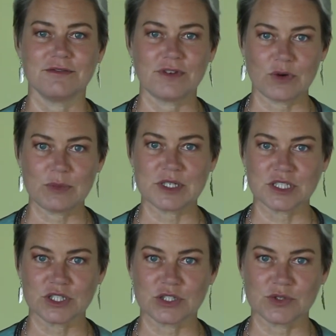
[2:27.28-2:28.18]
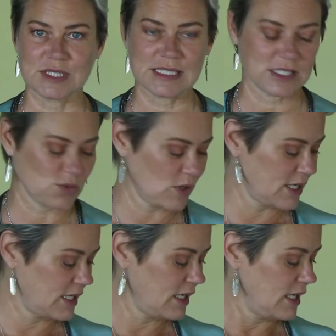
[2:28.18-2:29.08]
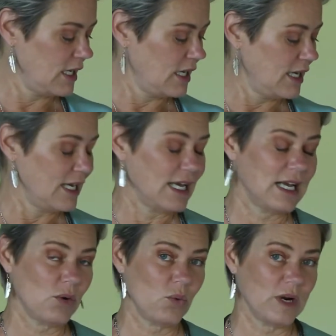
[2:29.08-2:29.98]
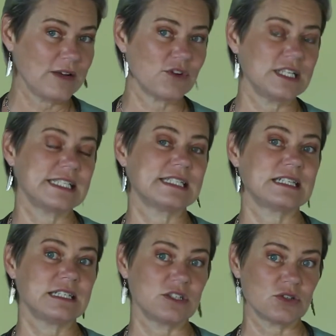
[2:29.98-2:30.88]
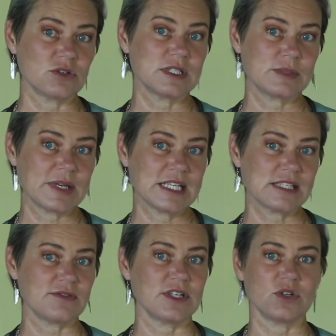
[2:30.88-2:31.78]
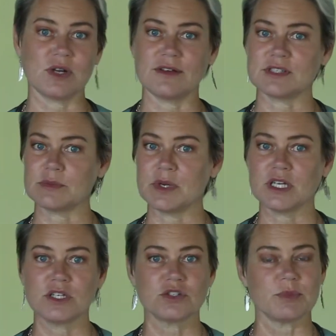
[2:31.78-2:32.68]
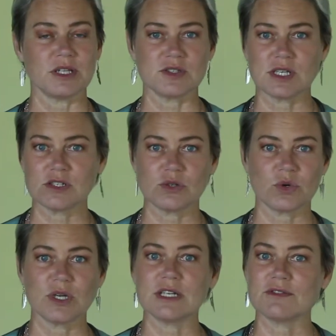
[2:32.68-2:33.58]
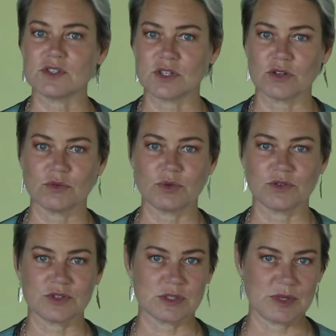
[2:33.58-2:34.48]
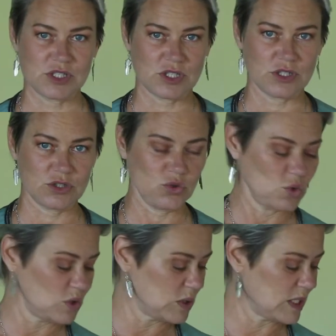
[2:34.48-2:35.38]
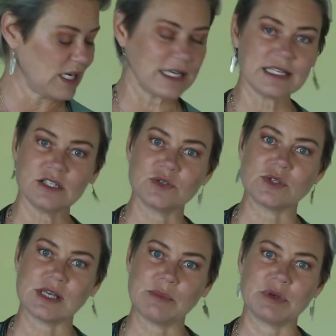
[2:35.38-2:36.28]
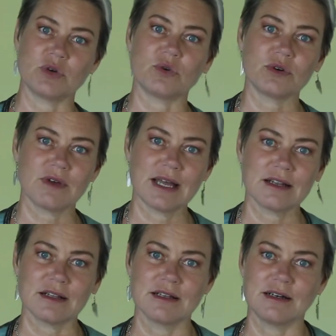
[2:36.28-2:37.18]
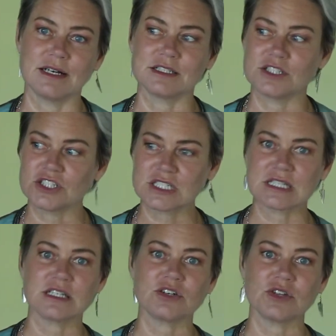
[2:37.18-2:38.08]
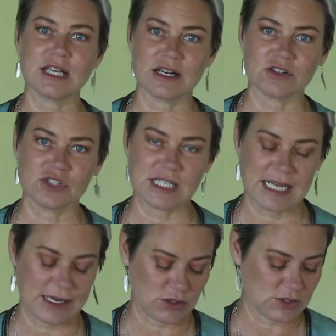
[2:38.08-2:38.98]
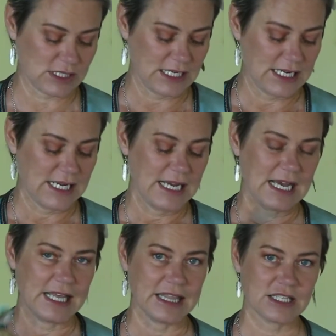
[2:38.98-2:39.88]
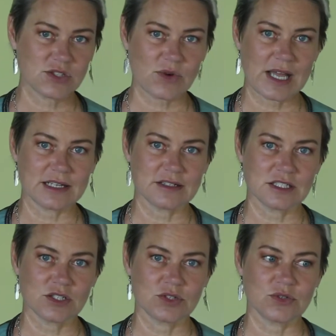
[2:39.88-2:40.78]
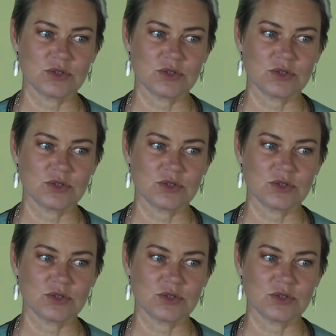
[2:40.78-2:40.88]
very much includes this one. Whenever I need to clear the space, if I don't have smudge or Palo Santo or any of those other beautiful smudging tools, I can use that big gourd rattle to just clear the energy out. And this rattle to